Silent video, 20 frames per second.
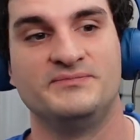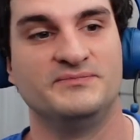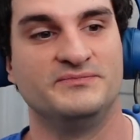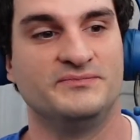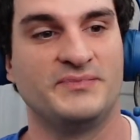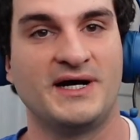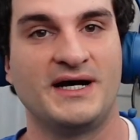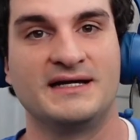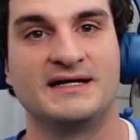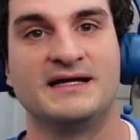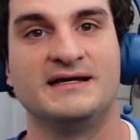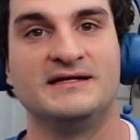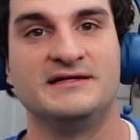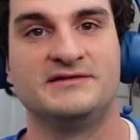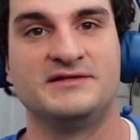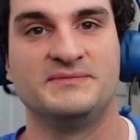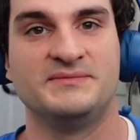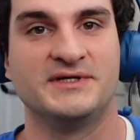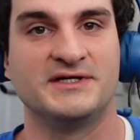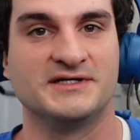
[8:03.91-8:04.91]
buying
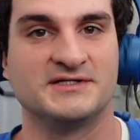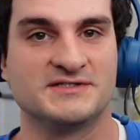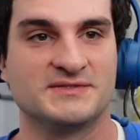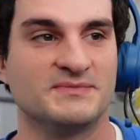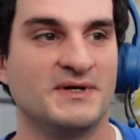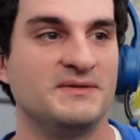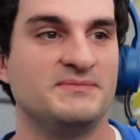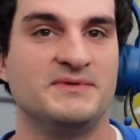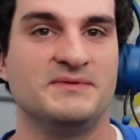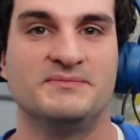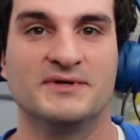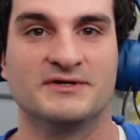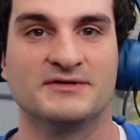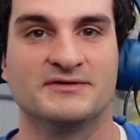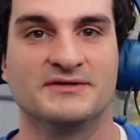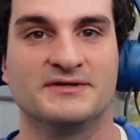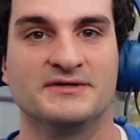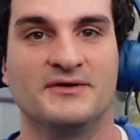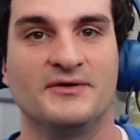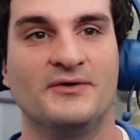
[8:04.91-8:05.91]
anything because it might be bigger than the